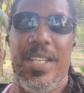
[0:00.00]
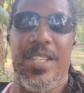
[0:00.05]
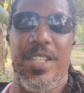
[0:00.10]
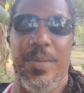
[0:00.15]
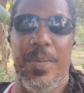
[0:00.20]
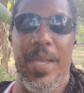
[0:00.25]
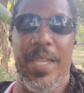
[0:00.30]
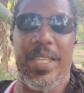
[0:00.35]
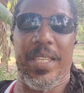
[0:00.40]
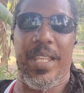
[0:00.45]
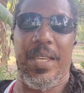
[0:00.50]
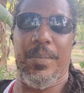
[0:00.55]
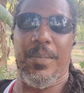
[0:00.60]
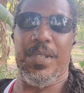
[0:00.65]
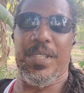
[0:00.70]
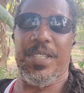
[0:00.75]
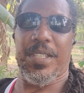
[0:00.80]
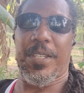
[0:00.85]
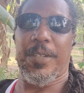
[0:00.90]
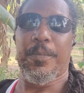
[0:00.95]
Jamaican
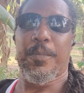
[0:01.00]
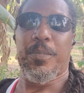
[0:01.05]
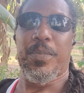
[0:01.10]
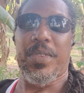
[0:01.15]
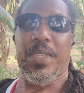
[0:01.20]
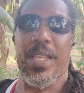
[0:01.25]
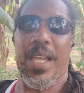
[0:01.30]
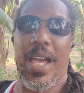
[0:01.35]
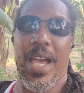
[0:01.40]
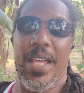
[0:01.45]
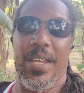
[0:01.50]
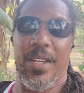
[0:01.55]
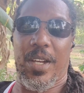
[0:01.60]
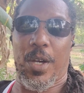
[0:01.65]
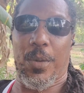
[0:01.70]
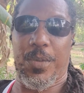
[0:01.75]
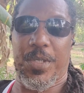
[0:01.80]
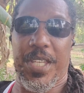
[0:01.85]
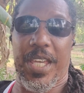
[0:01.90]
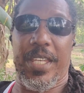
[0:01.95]
embassy, and
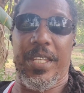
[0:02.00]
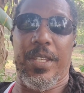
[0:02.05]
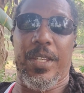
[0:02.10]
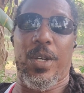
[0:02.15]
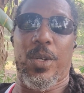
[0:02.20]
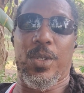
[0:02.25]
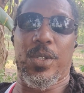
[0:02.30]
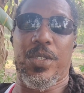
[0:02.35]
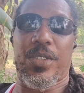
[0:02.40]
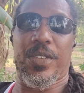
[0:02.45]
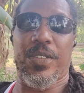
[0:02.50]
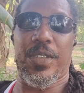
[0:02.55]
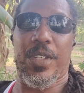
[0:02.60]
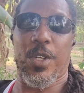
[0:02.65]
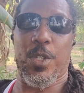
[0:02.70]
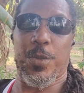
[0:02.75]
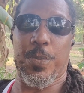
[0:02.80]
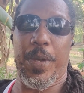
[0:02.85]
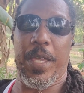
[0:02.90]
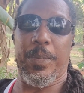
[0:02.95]
obtain those
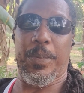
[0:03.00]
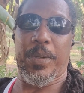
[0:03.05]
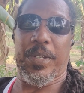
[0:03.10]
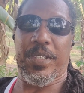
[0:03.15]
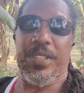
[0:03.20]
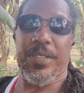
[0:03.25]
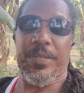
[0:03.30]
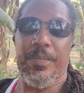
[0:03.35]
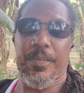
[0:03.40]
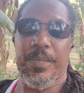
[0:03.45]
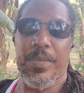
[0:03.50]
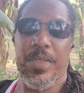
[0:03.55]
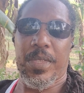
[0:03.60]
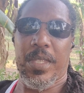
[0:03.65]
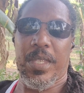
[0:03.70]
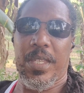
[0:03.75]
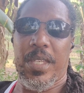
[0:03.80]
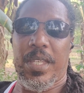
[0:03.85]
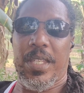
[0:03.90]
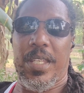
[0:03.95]
papers.
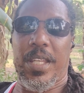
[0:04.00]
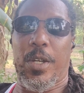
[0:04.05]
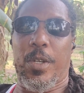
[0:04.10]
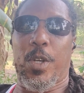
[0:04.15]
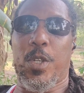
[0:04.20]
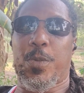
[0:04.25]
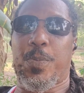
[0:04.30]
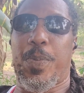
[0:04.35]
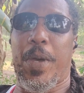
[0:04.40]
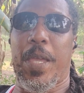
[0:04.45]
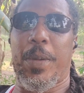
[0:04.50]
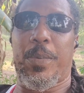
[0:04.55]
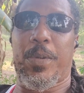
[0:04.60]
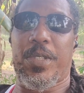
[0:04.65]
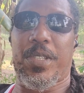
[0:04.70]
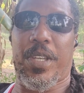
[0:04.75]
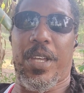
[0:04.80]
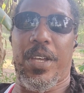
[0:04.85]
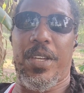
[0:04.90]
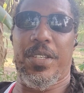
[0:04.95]
Now, those
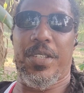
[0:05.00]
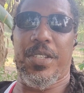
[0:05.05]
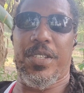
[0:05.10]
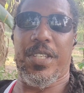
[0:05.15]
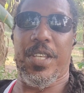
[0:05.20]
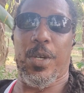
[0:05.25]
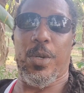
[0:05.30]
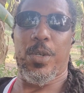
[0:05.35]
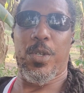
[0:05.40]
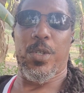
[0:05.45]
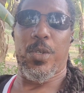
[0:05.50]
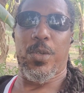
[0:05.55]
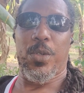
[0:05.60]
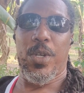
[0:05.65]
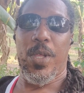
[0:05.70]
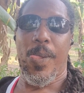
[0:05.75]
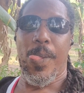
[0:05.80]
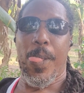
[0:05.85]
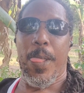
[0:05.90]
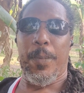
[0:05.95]
papers are going to tell
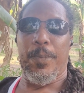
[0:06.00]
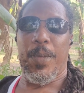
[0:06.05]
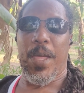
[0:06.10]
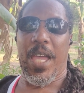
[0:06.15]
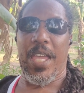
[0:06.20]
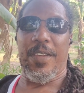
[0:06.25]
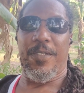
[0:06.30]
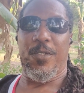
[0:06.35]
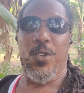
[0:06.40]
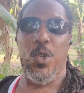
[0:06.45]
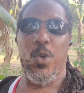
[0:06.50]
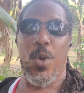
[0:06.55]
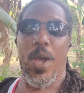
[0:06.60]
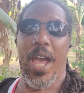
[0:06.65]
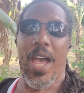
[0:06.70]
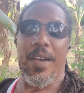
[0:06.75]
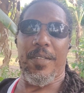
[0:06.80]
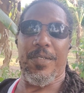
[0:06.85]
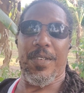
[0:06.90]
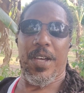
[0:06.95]
you that if you
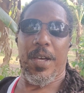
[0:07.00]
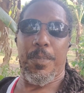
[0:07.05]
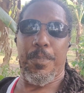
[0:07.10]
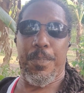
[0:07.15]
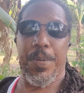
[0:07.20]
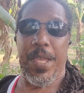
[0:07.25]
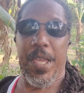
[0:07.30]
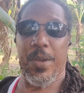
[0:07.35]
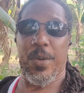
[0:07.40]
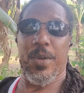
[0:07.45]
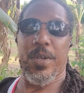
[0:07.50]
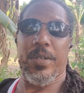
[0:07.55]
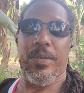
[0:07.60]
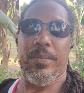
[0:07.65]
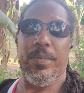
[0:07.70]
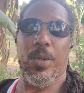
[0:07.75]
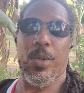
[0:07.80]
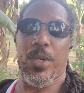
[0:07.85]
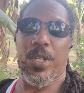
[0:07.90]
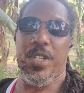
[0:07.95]
have a parent
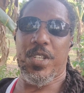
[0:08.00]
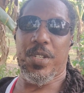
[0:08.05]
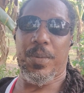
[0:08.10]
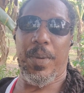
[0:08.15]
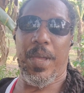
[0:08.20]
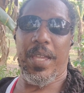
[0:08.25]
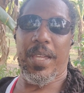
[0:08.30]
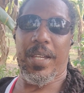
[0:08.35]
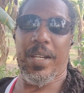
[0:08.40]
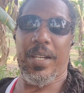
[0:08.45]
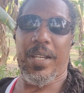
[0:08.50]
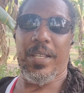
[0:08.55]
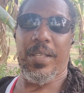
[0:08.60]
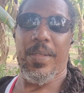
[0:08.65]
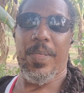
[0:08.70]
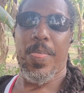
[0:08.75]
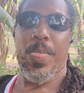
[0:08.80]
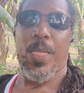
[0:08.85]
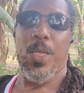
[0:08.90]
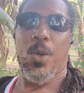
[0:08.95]
born in Jamaica
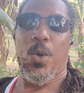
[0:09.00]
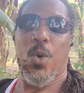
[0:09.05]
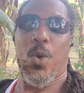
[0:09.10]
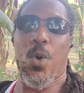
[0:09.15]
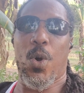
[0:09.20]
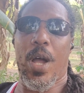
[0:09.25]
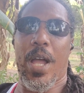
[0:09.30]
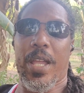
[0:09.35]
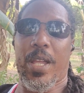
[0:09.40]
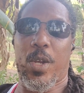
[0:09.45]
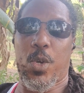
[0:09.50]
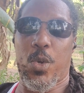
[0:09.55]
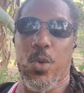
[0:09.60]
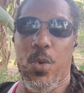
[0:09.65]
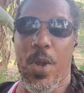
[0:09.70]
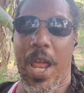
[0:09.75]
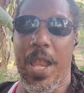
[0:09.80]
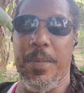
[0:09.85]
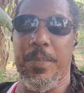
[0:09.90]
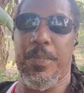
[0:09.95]
or a
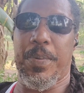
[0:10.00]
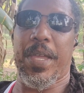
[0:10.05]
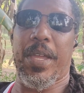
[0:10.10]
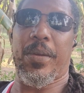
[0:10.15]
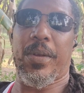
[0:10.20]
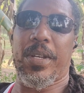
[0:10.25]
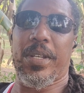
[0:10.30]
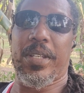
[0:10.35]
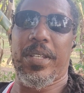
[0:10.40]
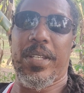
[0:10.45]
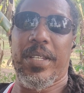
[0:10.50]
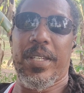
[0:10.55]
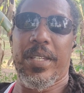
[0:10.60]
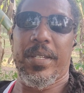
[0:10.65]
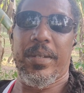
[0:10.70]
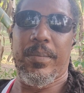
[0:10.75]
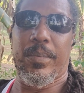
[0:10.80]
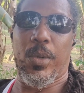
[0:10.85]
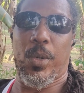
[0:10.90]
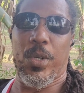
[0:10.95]
grandparent
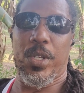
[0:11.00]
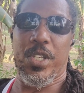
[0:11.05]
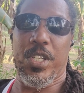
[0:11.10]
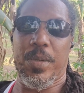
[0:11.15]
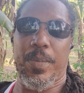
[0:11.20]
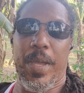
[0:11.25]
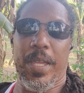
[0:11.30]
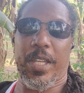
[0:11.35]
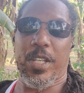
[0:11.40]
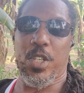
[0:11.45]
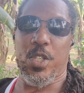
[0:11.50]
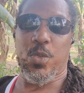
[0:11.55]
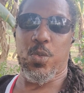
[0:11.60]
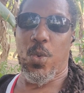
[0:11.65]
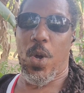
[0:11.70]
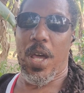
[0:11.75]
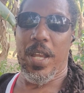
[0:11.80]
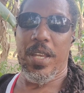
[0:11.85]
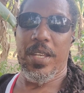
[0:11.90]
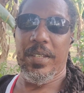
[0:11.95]
born in Jamaica, just
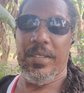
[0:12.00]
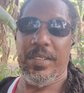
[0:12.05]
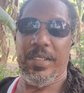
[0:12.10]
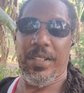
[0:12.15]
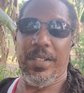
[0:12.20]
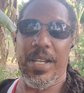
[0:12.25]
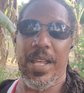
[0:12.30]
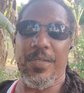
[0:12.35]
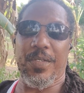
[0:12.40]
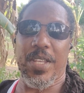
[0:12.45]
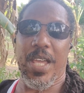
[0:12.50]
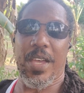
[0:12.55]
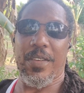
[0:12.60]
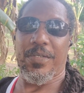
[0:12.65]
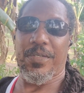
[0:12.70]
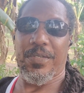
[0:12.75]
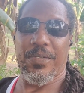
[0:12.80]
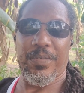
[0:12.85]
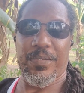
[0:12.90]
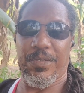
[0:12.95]
one, you don't have to
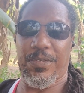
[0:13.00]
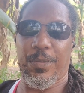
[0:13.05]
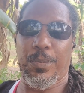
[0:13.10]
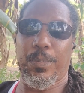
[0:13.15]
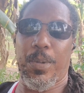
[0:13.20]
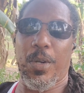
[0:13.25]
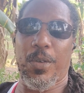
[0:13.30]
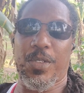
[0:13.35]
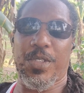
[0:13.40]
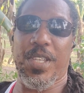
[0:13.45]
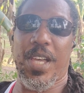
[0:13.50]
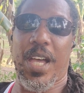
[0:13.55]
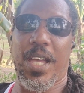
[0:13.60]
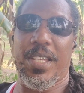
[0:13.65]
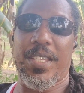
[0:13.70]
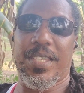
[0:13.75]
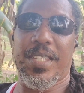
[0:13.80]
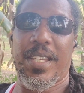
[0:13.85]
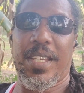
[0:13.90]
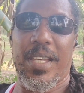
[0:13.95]
have both
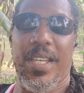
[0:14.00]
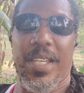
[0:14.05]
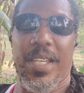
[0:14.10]
sides,